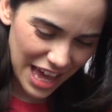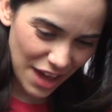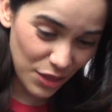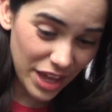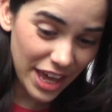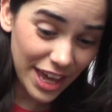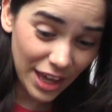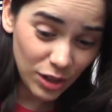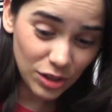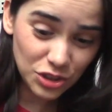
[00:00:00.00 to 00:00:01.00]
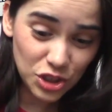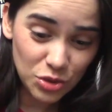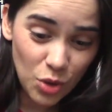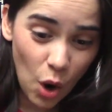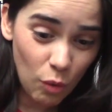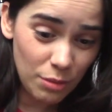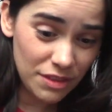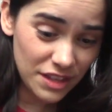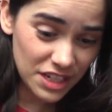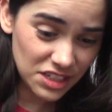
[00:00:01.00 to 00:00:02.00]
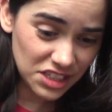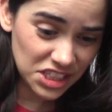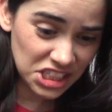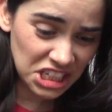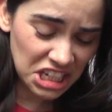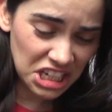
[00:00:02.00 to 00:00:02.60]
How the hell do you open this?